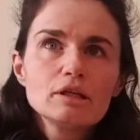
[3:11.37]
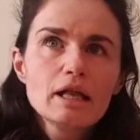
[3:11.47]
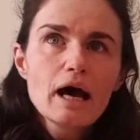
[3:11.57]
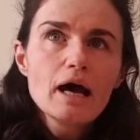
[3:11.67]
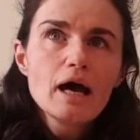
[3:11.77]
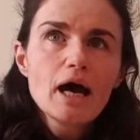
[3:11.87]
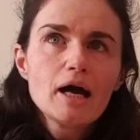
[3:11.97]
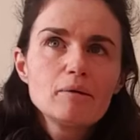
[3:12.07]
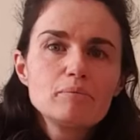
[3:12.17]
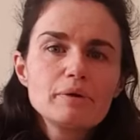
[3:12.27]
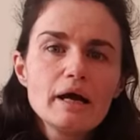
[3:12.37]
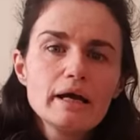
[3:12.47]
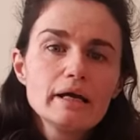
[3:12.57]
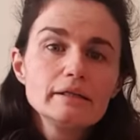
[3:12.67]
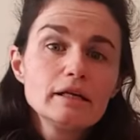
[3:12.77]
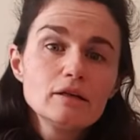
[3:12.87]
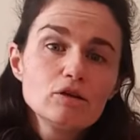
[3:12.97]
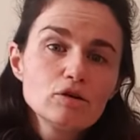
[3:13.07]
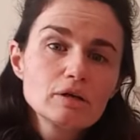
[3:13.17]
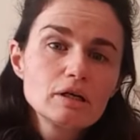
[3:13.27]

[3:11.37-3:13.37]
lab, and they look